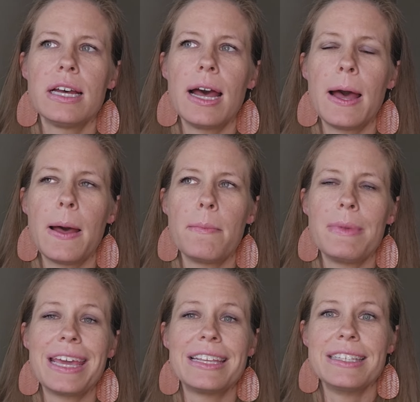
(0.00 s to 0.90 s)
um,
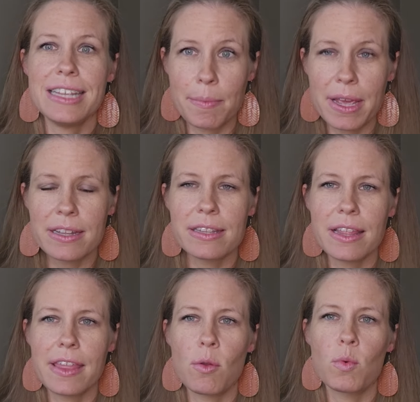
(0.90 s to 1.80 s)
exhibit
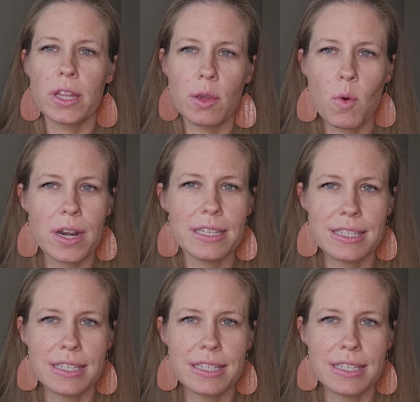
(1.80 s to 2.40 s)
that they really want to